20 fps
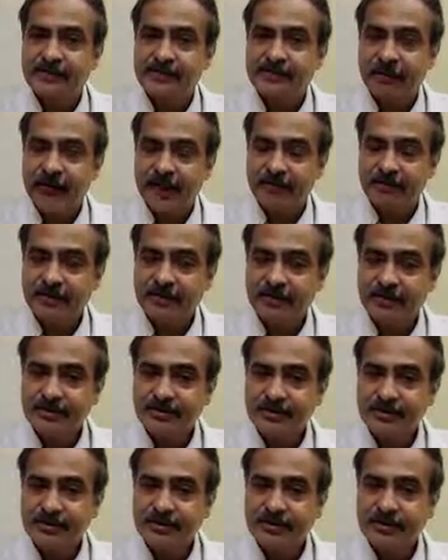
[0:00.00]

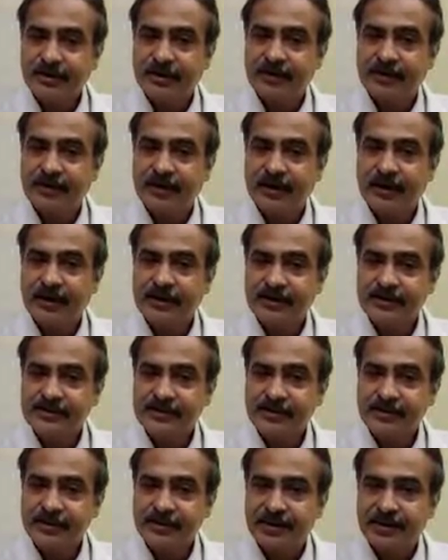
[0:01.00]
diverging, widely
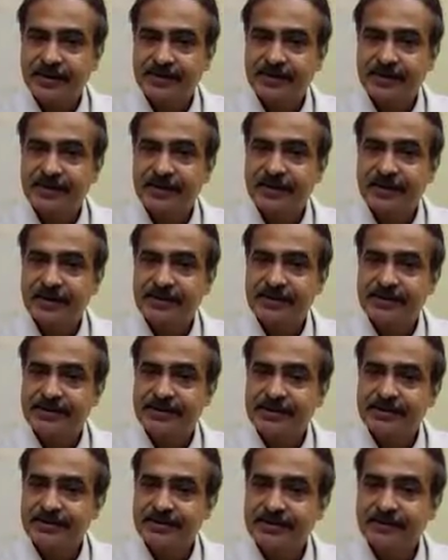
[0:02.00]
separated,
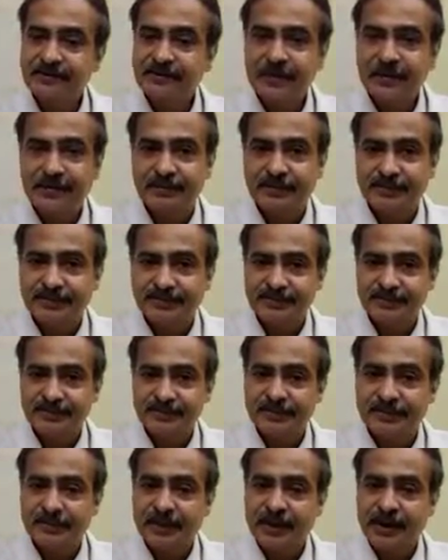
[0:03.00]
thinner fibers.
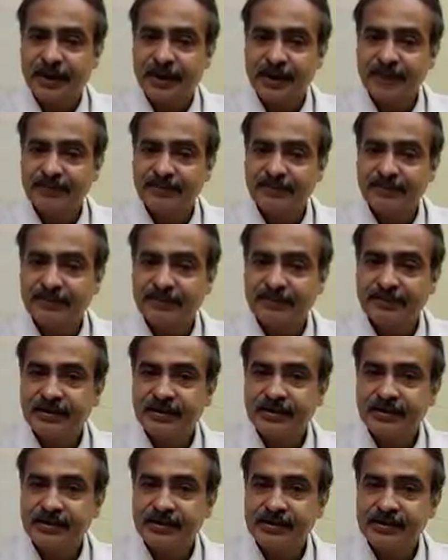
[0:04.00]
And if the
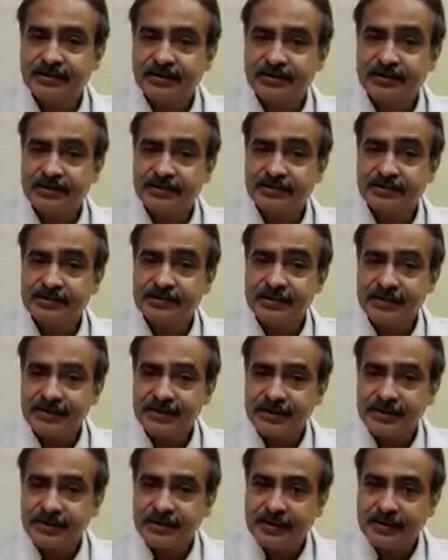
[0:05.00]
cut goes still
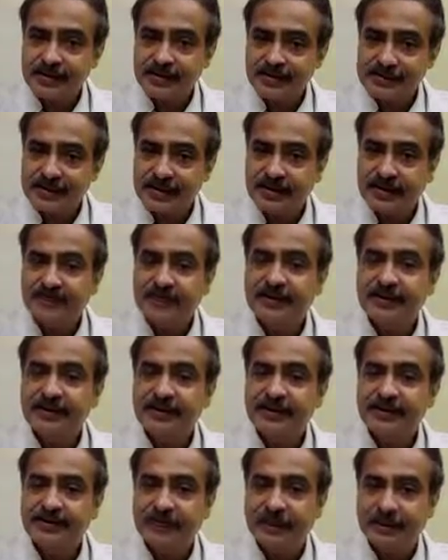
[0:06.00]
slightly
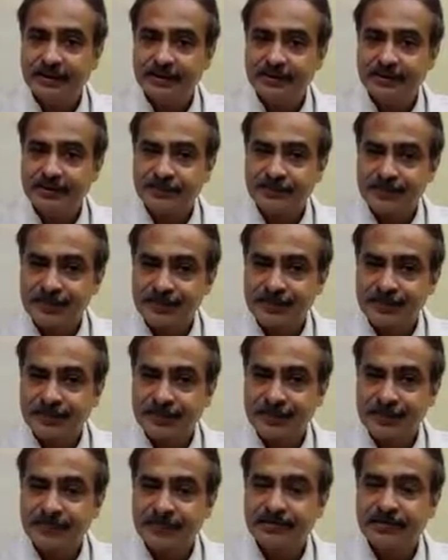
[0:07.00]
deeper, then
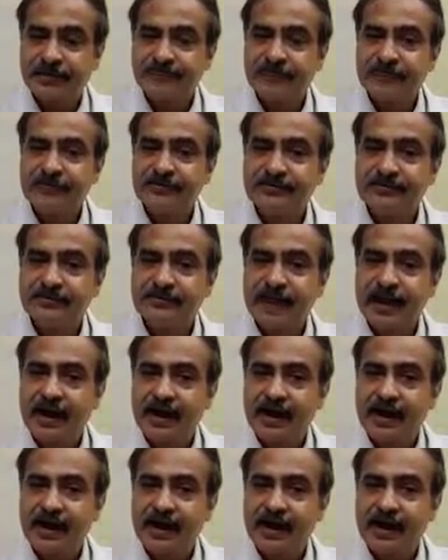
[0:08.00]
one gets the